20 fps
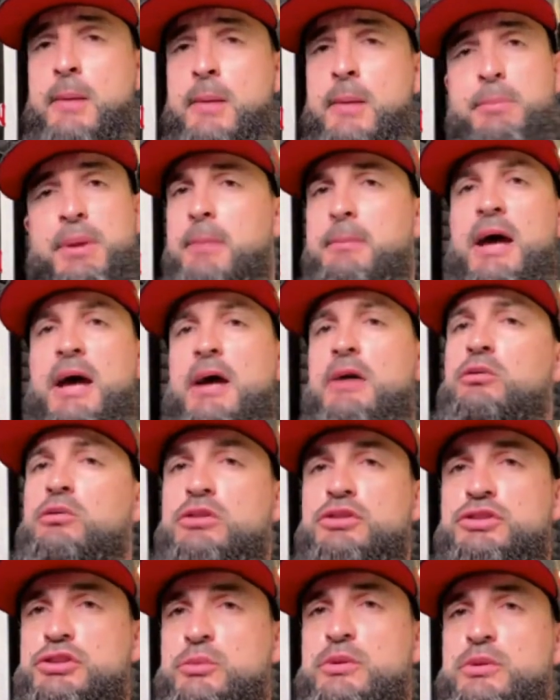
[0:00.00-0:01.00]
But I'm not going
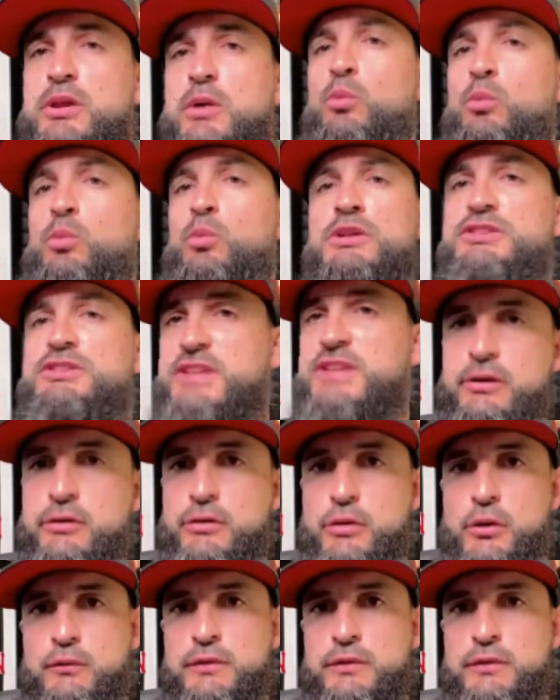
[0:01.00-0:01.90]
to show that we're scared over